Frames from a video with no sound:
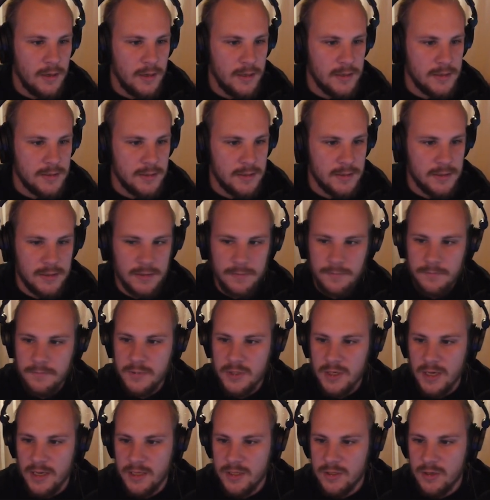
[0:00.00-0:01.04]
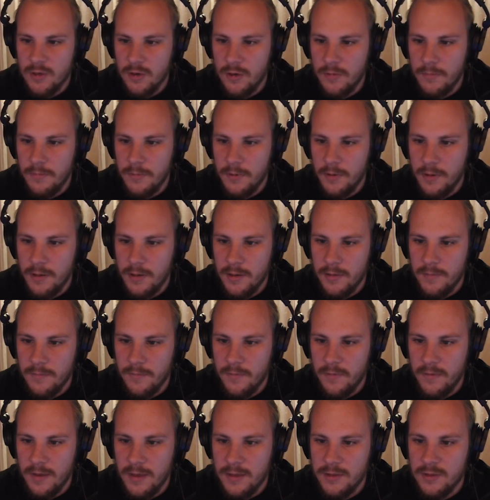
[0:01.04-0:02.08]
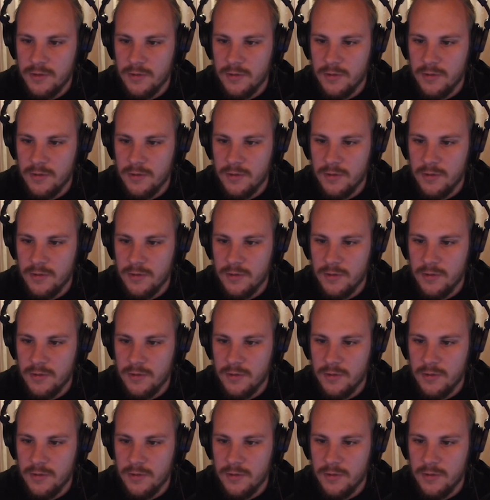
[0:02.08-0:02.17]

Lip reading: is this size scope thing.